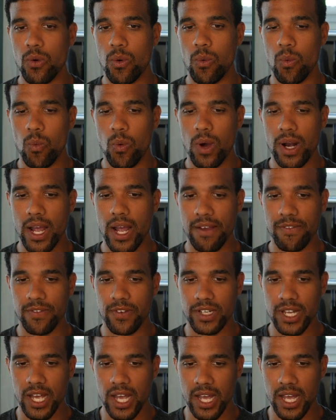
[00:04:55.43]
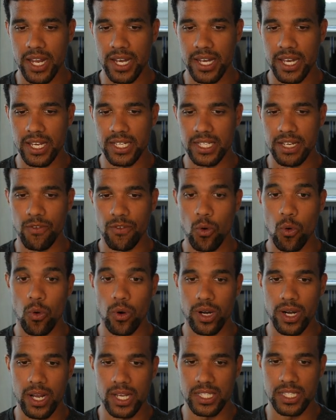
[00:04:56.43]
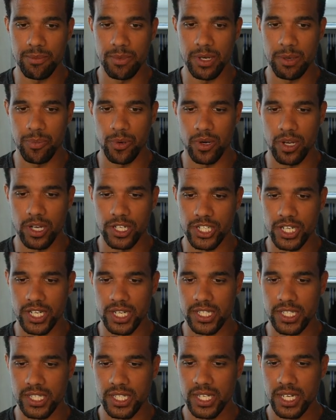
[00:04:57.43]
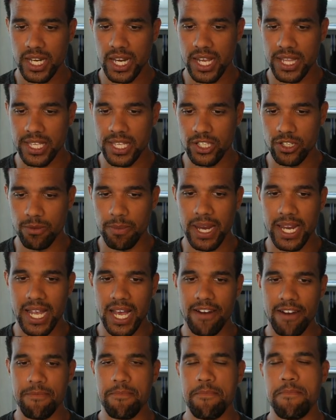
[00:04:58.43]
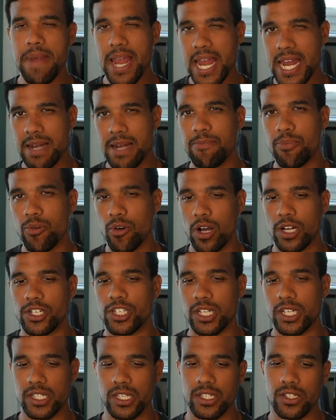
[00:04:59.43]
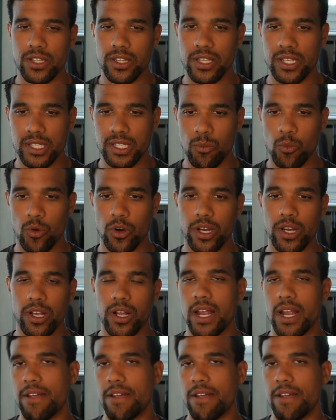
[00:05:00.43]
what I've done is I've organized them into projects, and these are my kind of main projects. These are the things I'm working on. I